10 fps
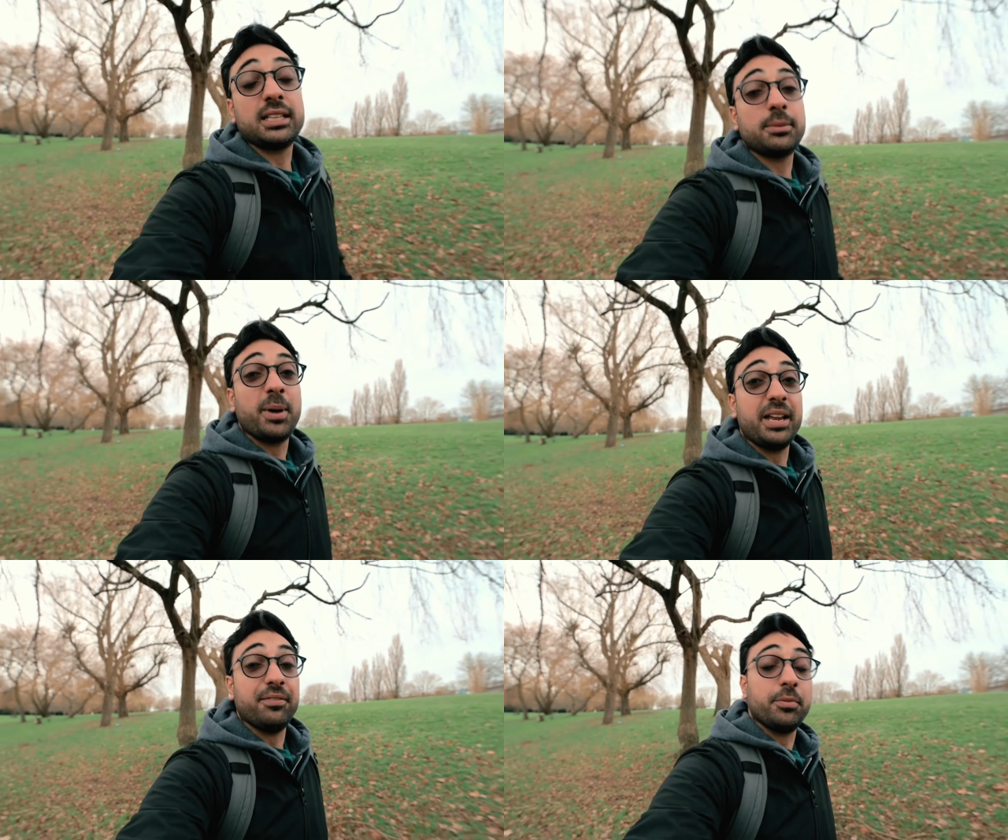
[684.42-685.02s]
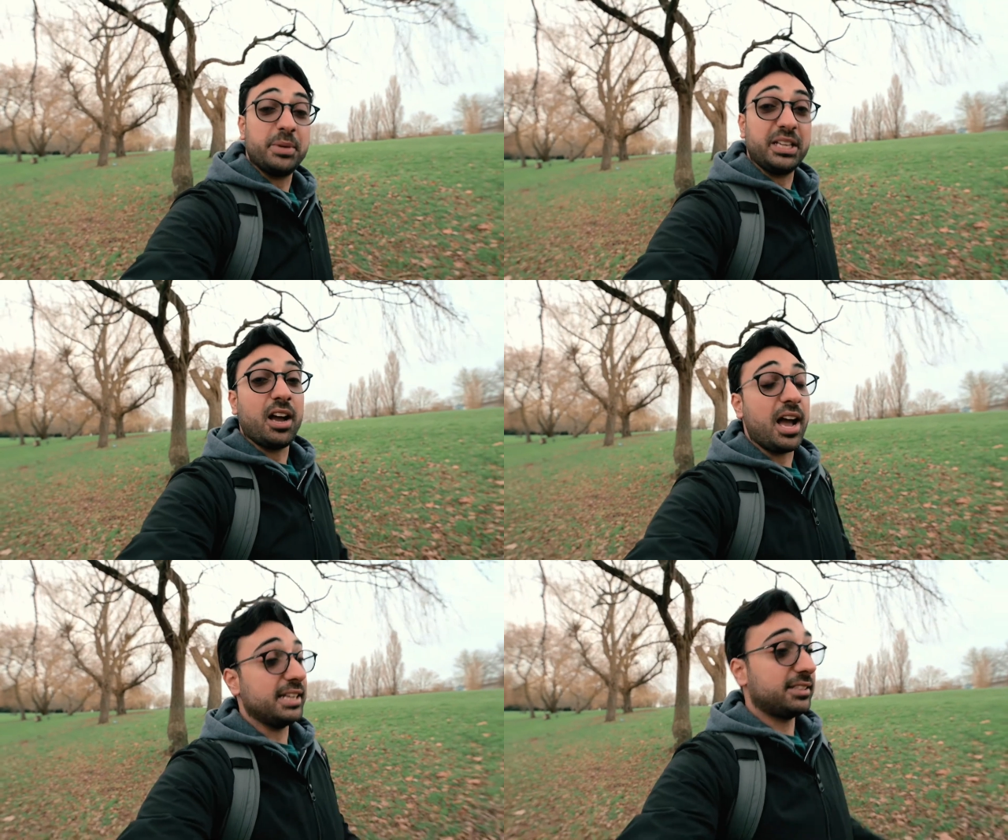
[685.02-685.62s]
about it for me,
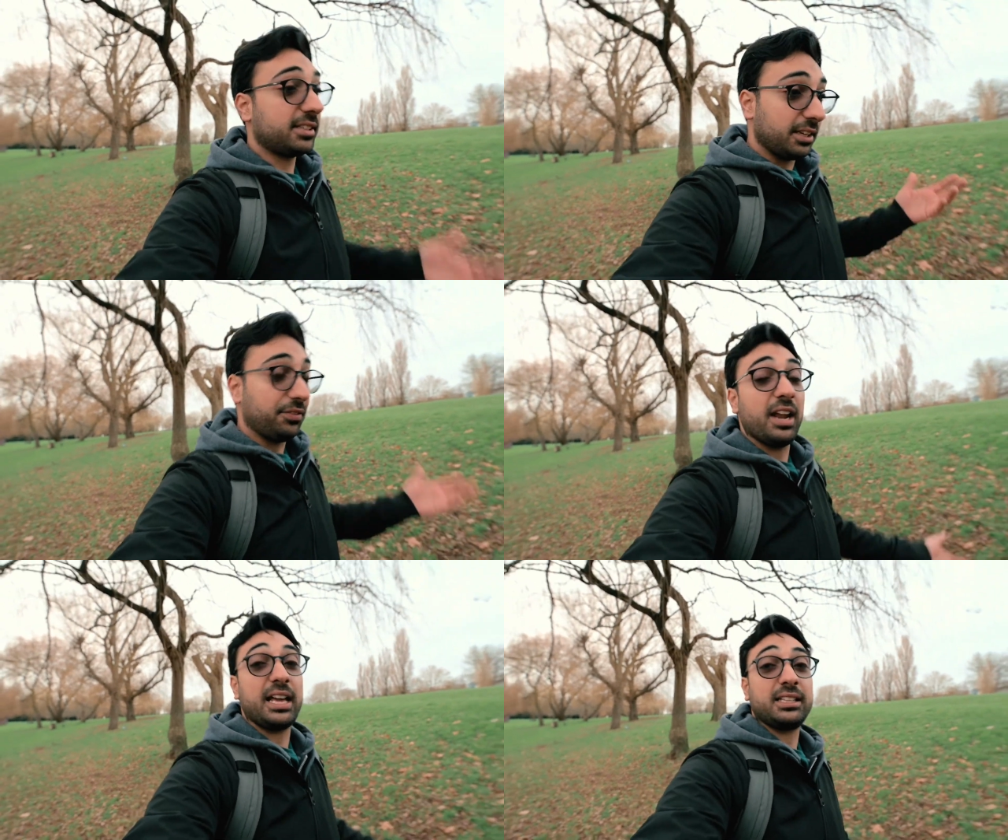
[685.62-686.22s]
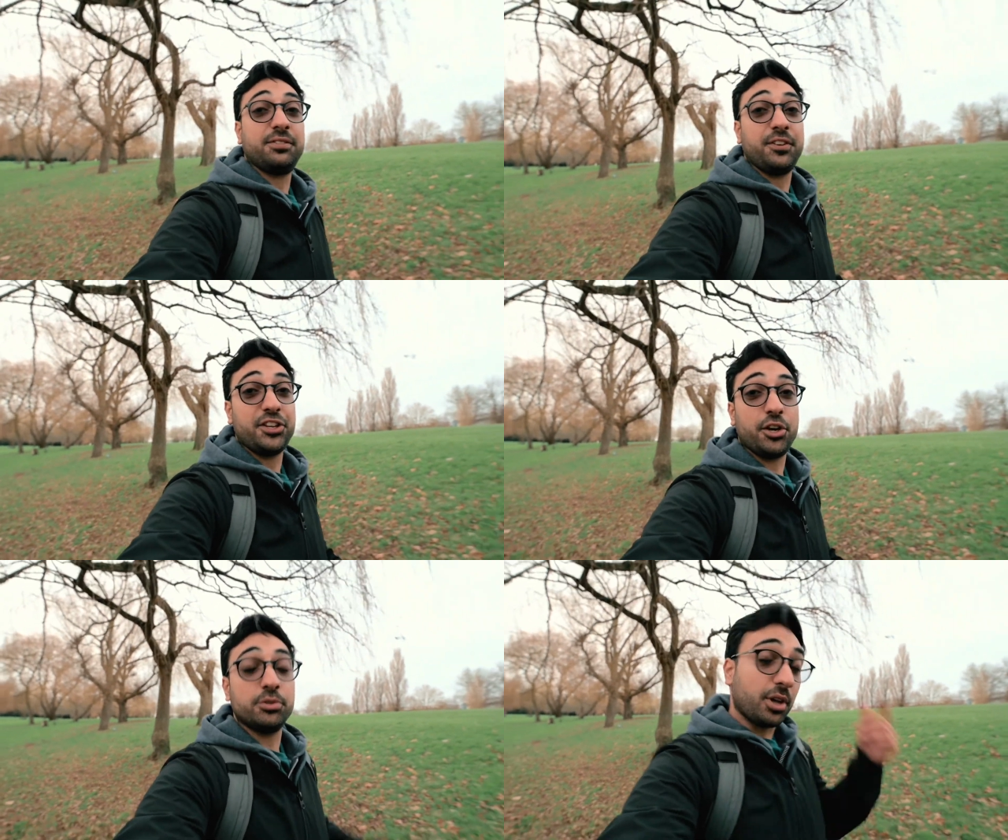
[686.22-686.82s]
guys. If you like this
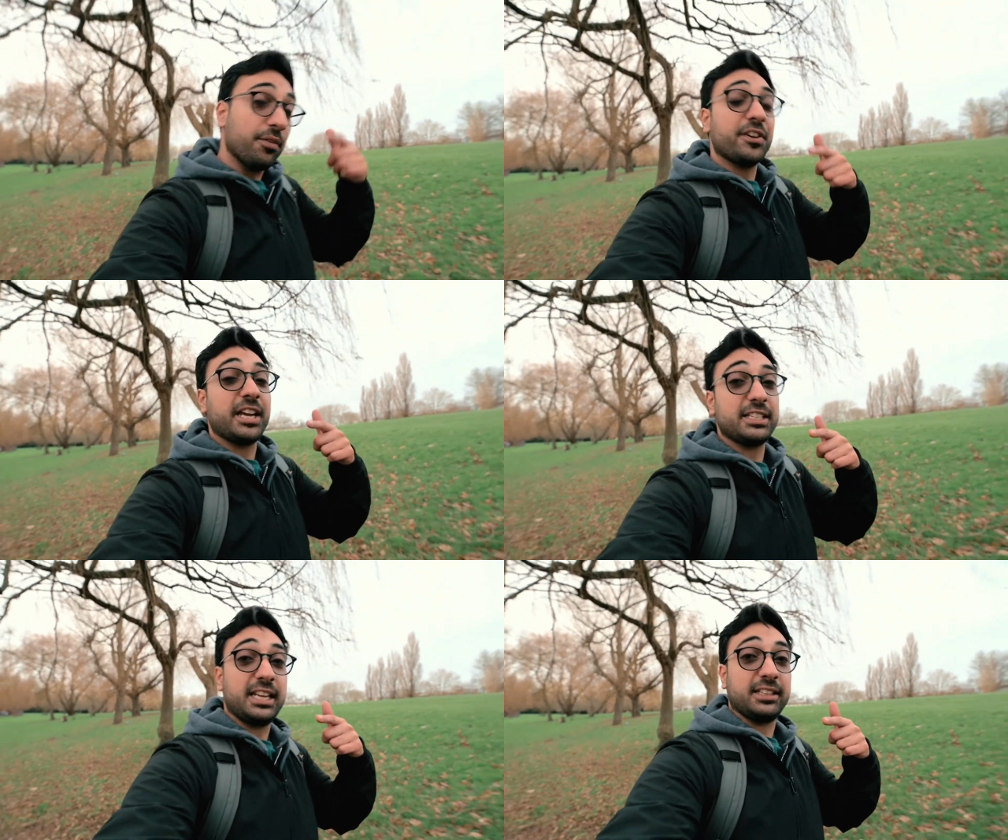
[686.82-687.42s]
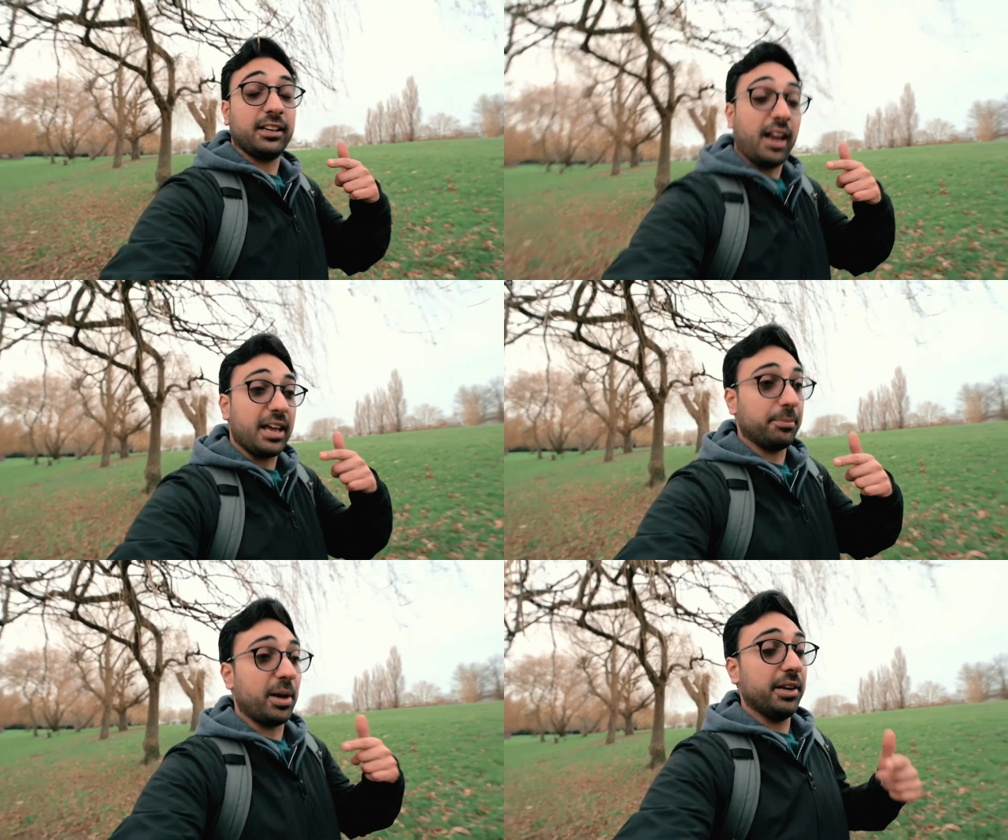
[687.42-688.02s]
video, don't forget to hit the
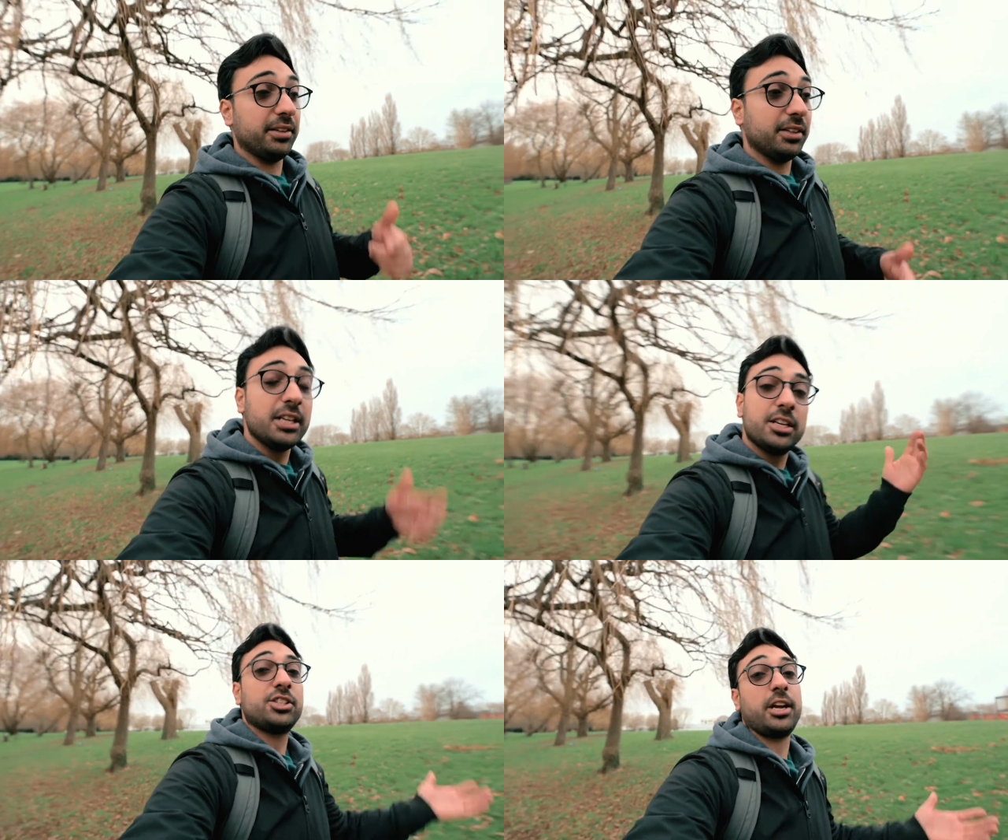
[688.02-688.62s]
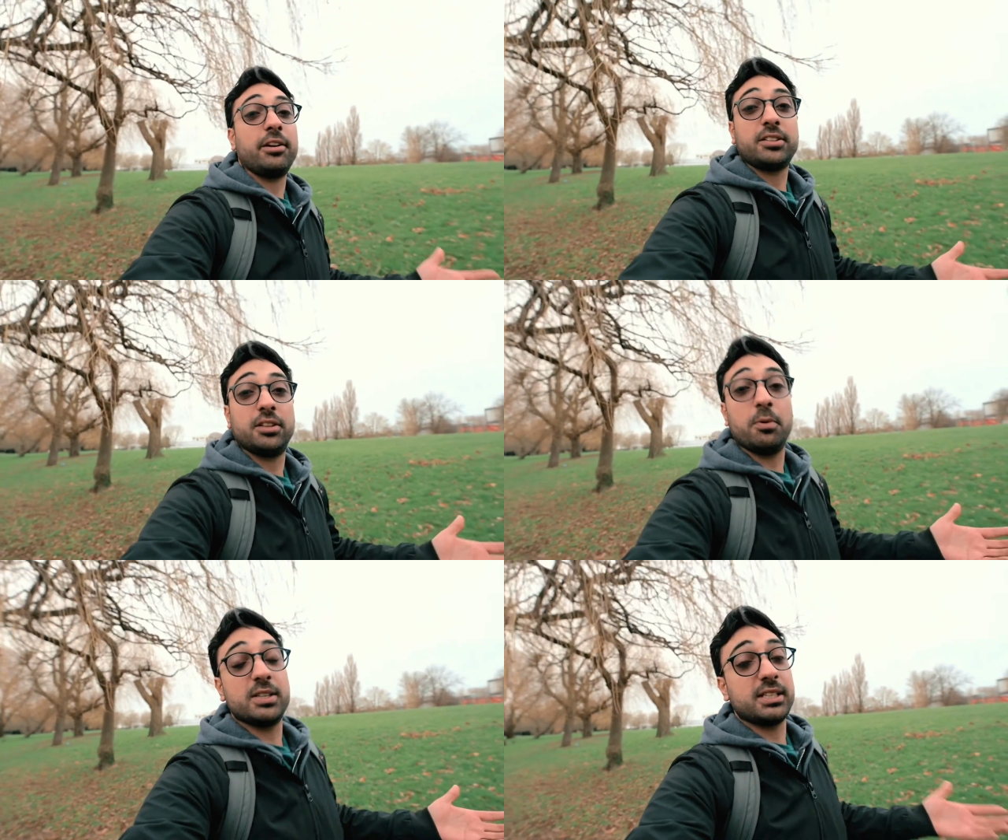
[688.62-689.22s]
like button, share it to the
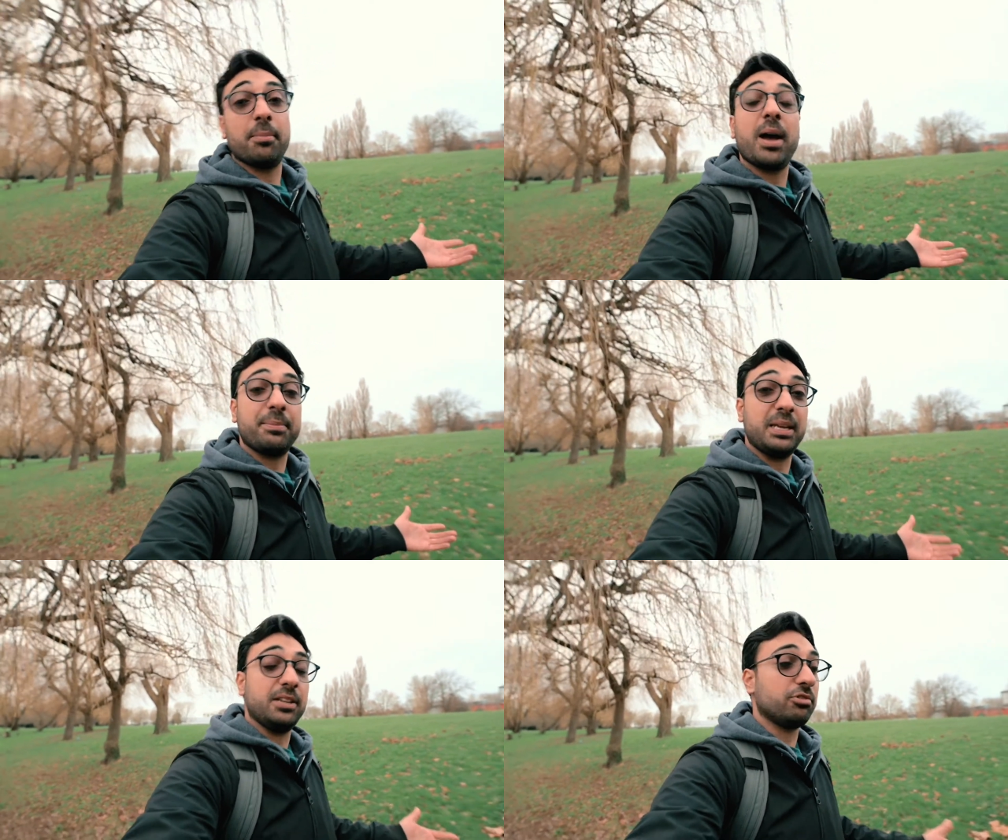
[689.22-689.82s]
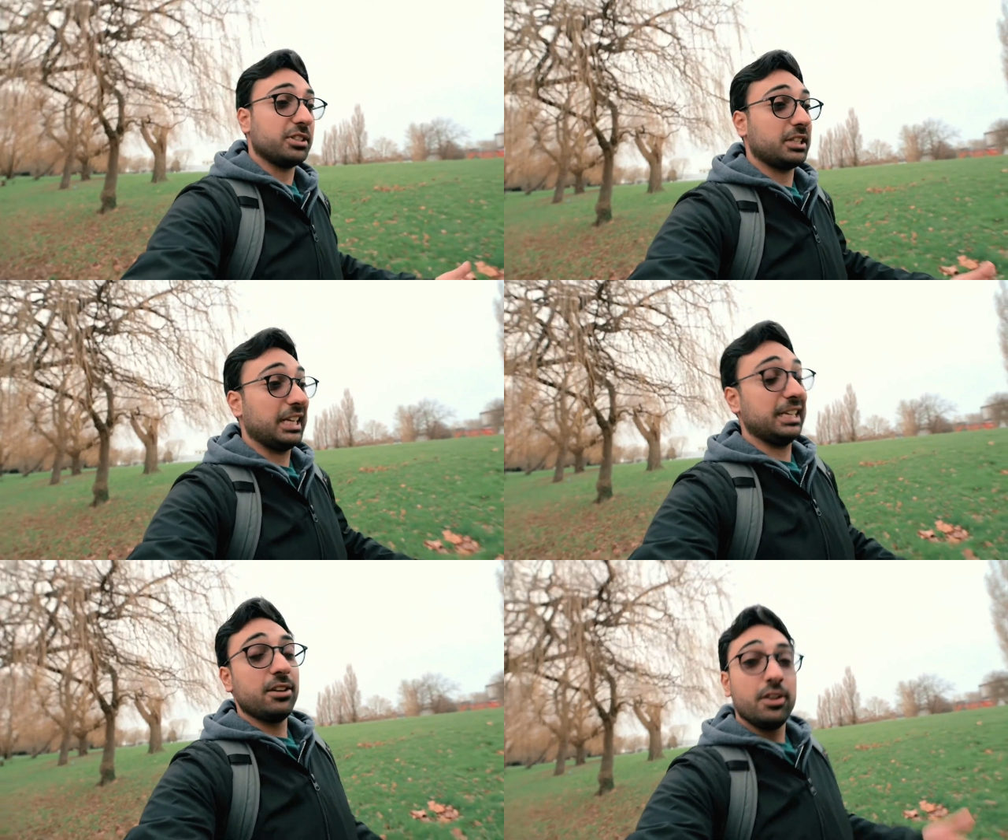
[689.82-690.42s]
ones that might be interested.